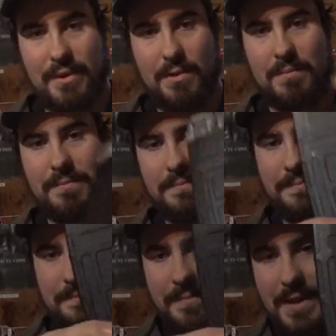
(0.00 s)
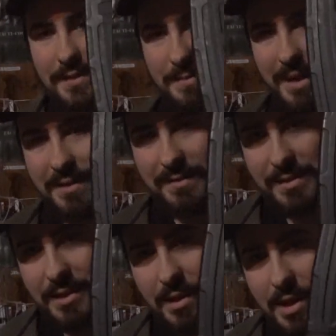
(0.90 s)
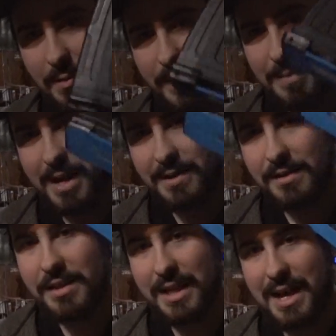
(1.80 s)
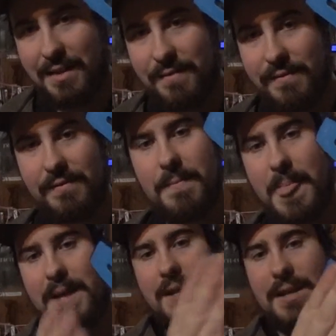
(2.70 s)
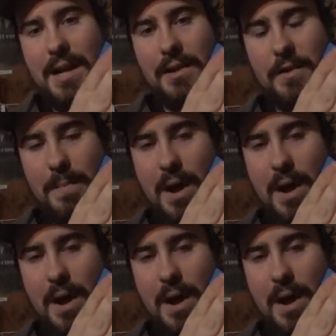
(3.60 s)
oh, there's the button. To go along with your buttons, you can have colored